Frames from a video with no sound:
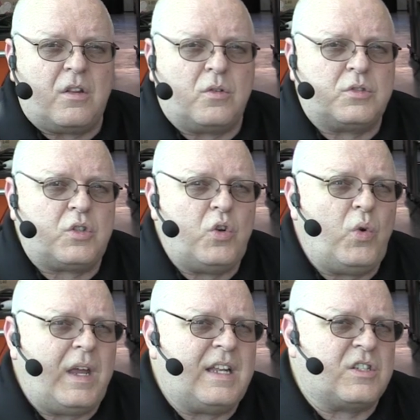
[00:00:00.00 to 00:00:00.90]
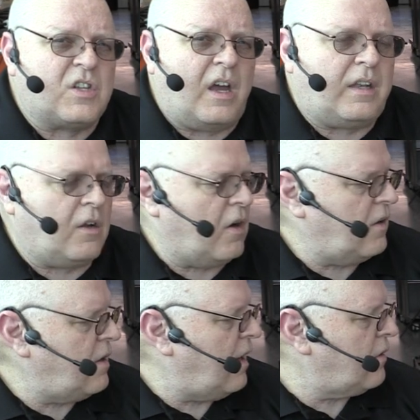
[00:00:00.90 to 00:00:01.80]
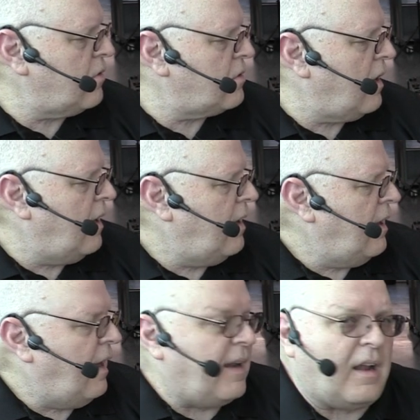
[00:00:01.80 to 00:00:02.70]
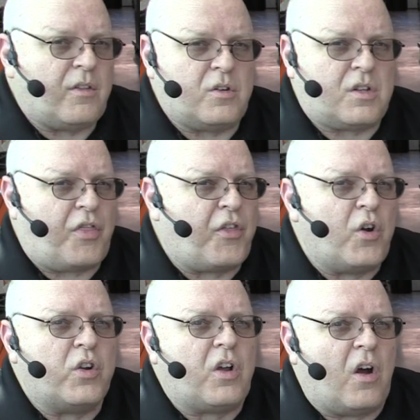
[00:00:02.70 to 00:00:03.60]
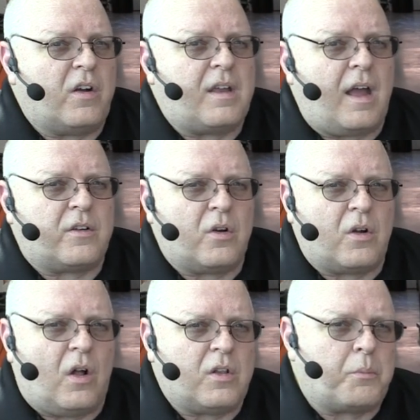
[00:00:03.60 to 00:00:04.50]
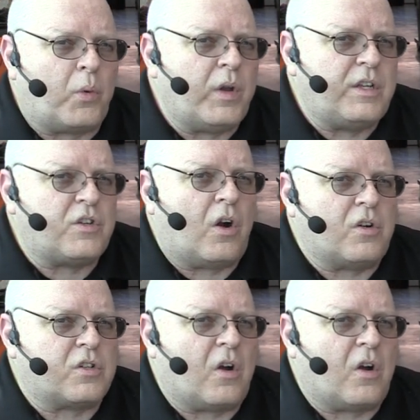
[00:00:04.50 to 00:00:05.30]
to those 2 inside contactors. Now there's a 3rd contactor called a pre-charge